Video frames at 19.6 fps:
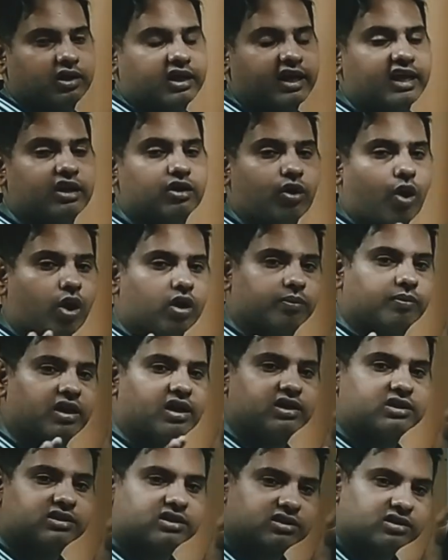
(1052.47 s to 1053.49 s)
In
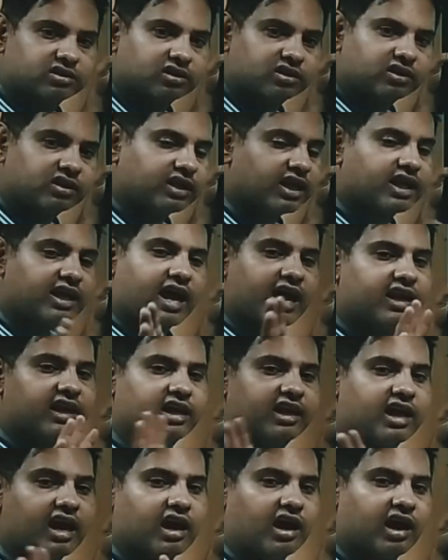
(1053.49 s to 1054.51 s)
normals, there are
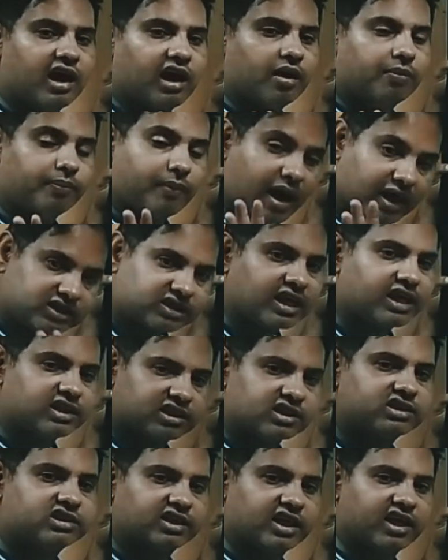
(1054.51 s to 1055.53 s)
a mast cells
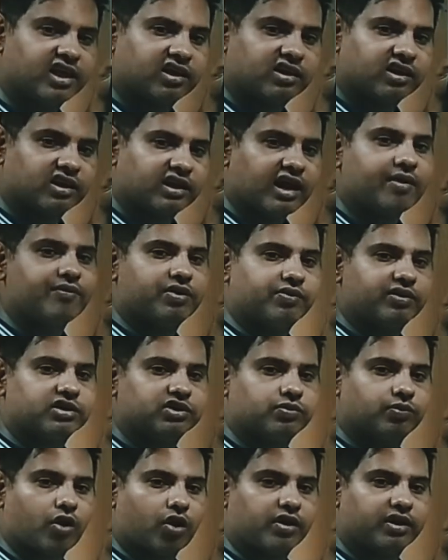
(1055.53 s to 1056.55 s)
is there in
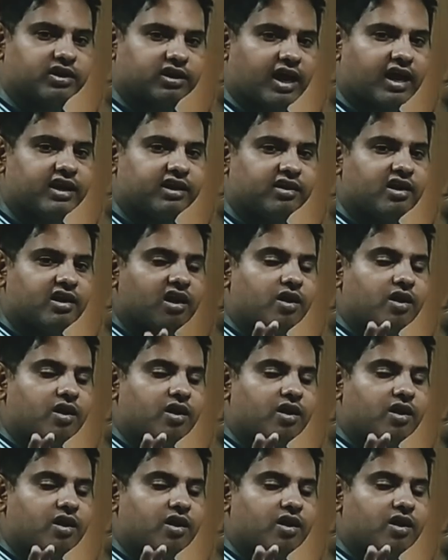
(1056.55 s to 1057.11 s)
everyone's body, right?